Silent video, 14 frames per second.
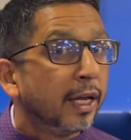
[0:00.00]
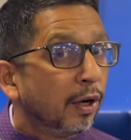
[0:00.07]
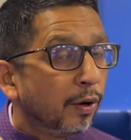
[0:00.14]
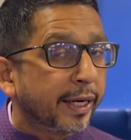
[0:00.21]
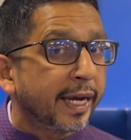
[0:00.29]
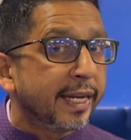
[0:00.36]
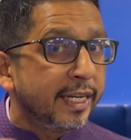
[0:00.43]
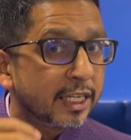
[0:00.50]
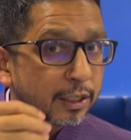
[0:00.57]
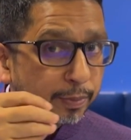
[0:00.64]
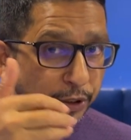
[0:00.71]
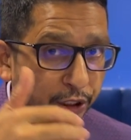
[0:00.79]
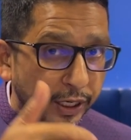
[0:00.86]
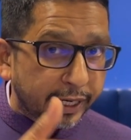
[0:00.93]
Okay, any
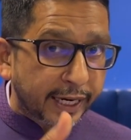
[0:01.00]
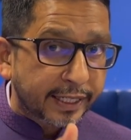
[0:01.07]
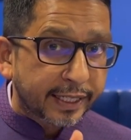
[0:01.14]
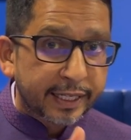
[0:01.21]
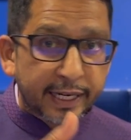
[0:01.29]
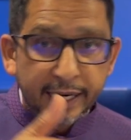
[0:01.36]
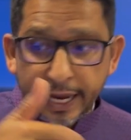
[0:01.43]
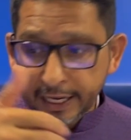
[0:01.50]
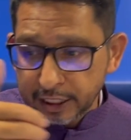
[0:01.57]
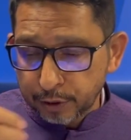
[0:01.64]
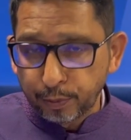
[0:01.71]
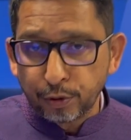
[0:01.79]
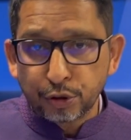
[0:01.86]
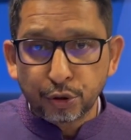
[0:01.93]
special category like a
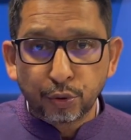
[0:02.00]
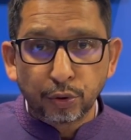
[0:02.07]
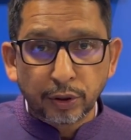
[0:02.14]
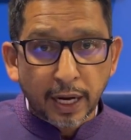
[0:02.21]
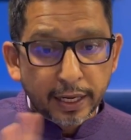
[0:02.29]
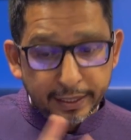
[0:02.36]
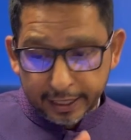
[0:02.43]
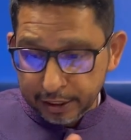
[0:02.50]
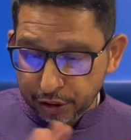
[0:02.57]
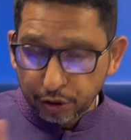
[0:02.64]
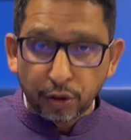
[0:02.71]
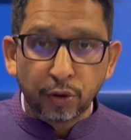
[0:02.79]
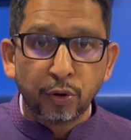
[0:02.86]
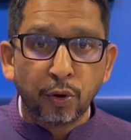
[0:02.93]
sports quota, yes
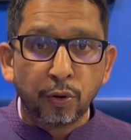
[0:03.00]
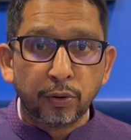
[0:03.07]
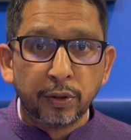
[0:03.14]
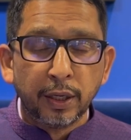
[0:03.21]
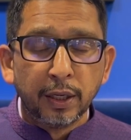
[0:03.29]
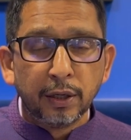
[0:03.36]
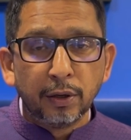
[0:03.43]
or no.